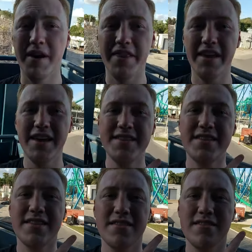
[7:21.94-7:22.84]
but
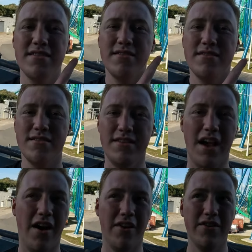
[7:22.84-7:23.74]
this,
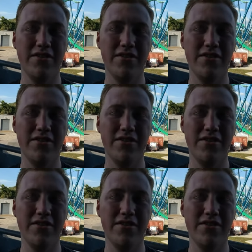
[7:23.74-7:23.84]
no,